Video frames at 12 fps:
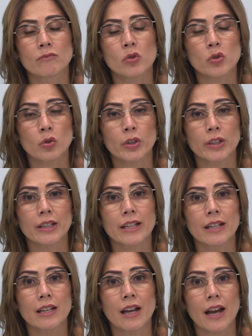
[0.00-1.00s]

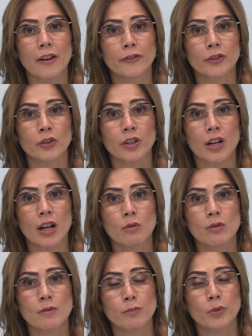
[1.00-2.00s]
Shortly after I
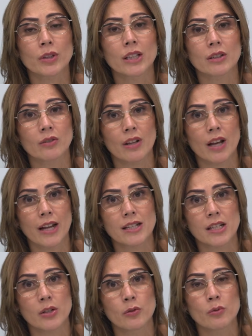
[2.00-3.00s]
was put into the
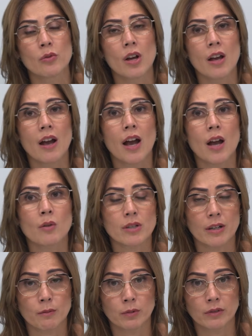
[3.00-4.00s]
ICU, I was
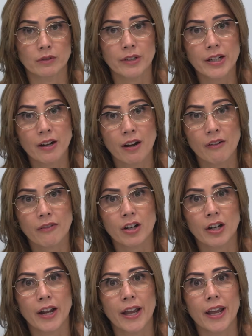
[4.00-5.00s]
able to
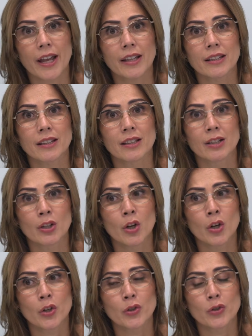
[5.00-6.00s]
recover, and
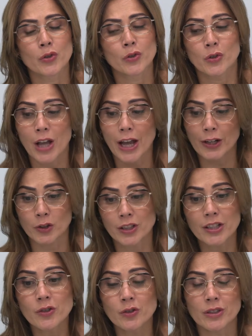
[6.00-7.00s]
I
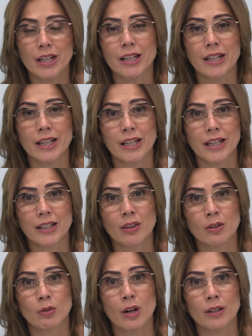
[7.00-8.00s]
continued taking it
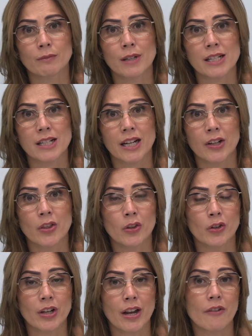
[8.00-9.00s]
throughout my second,
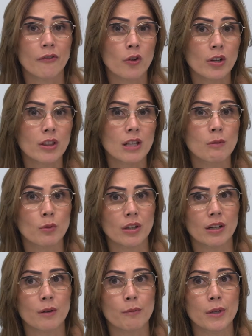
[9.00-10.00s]
third, and fourth
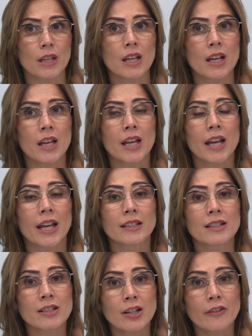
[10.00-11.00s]
chemotherapy,
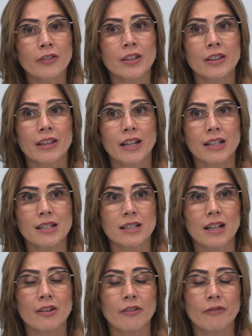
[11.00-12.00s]
and discovered that
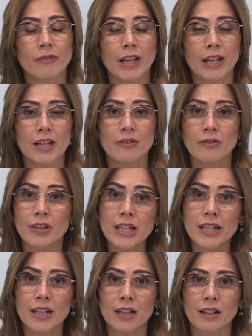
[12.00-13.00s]
instead of getting
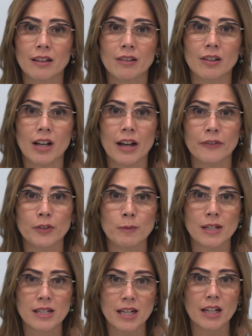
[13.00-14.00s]
really ill after
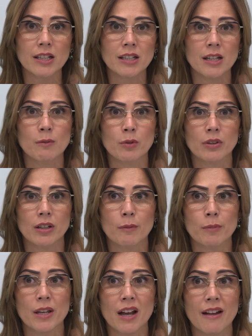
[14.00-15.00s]
my second
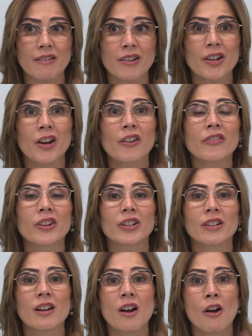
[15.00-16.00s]
chemotherapy, I
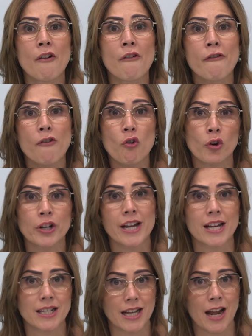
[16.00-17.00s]
recovered 4
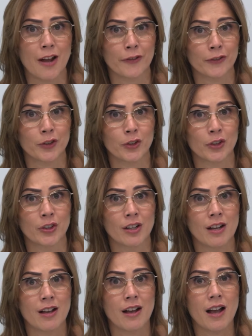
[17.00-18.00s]
days after
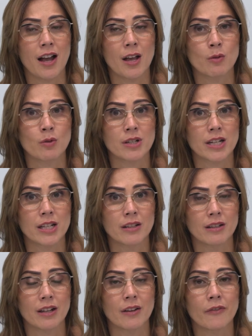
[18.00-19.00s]
I was
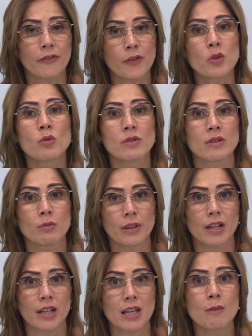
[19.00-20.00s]
infused with
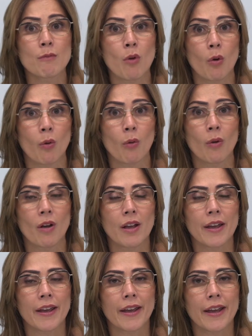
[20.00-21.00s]
the chemo.
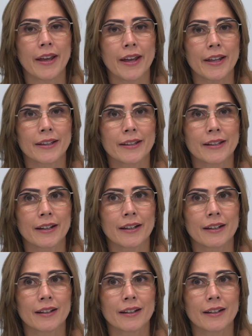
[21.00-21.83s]
And